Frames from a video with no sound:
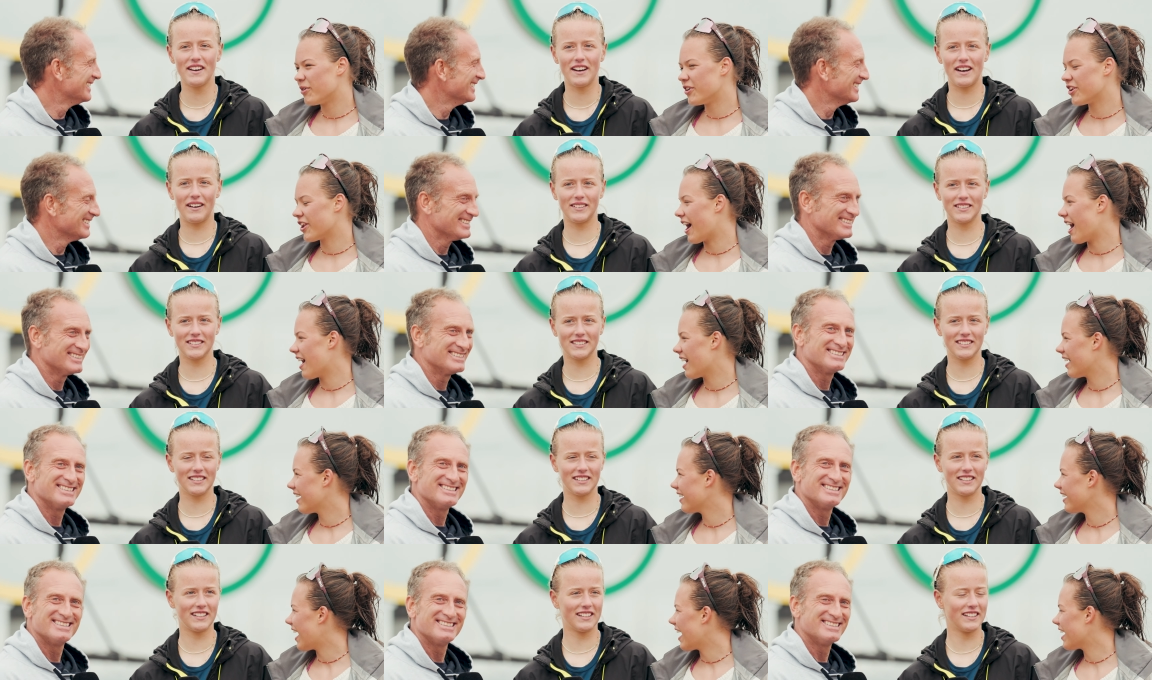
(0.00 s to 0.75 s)
Speaker 1: but oh,
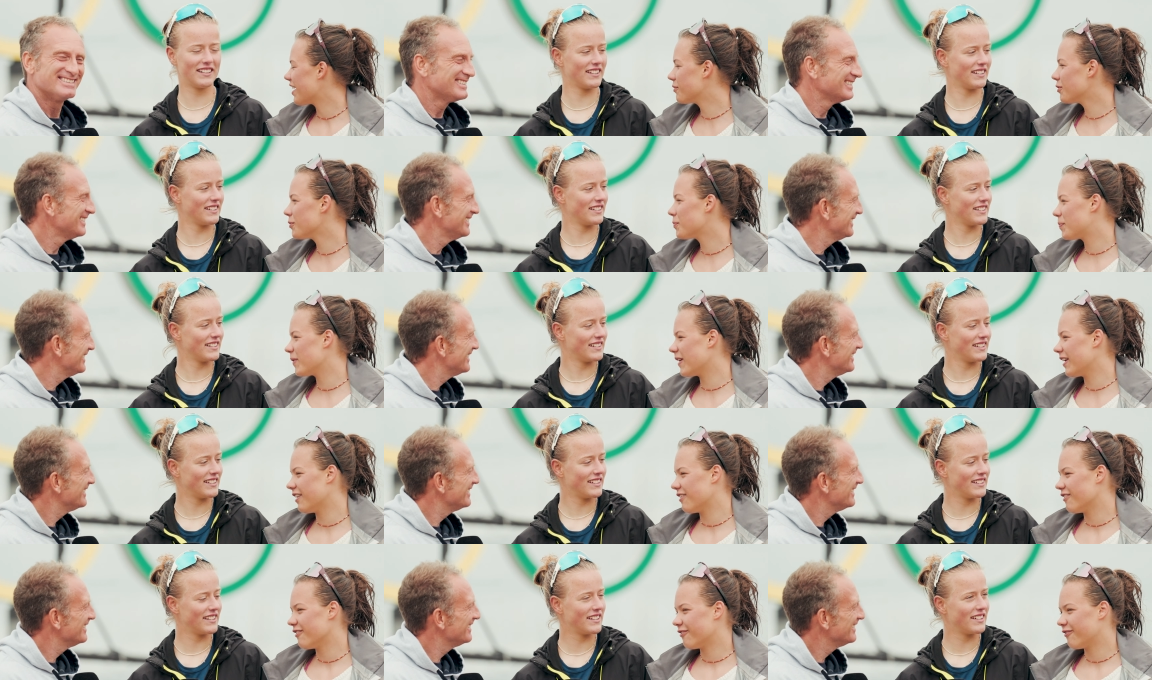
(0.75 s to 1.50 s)
it would
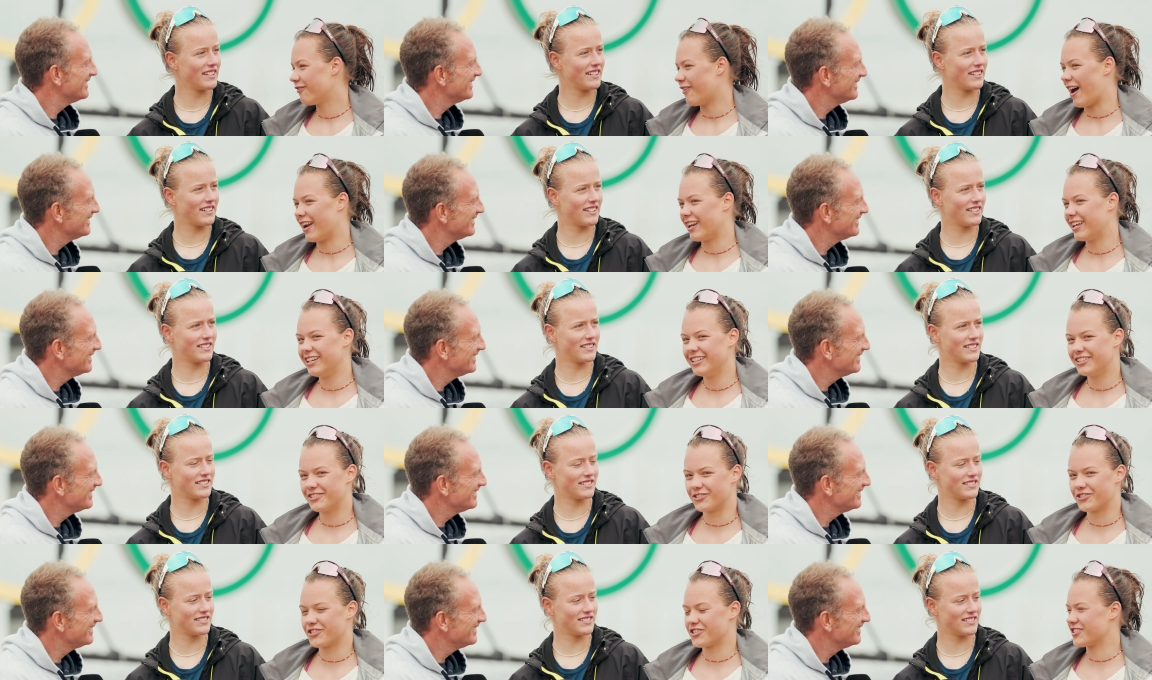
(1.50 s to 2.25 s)
be funny
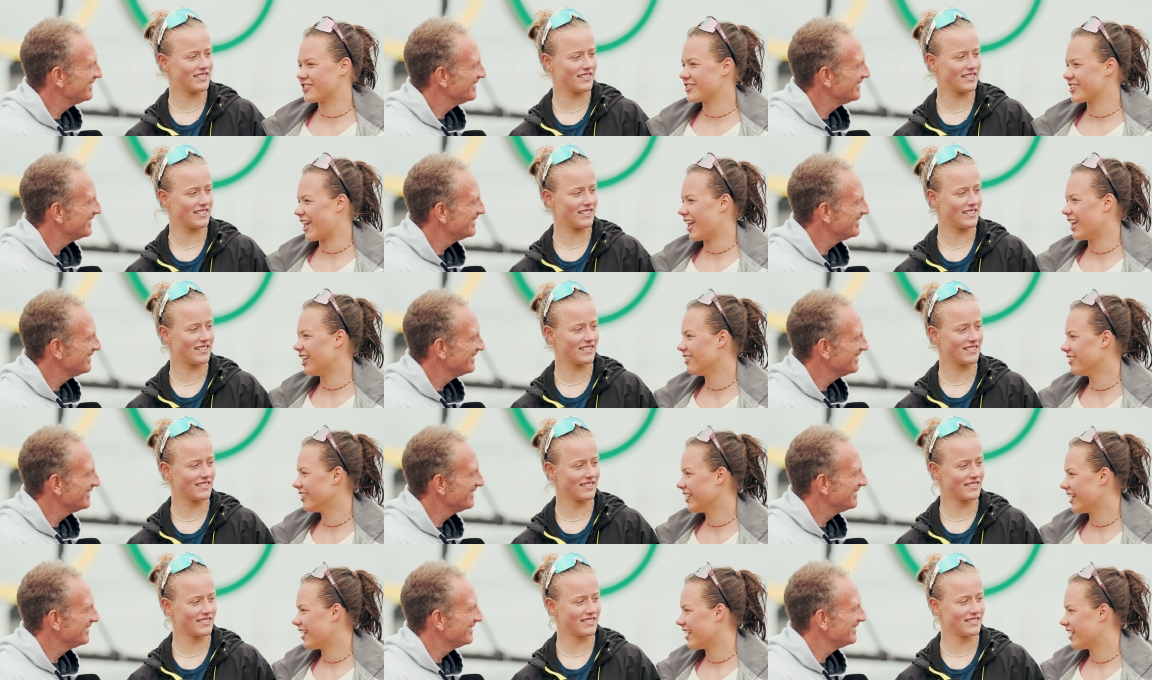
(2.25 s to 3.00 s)
to just sail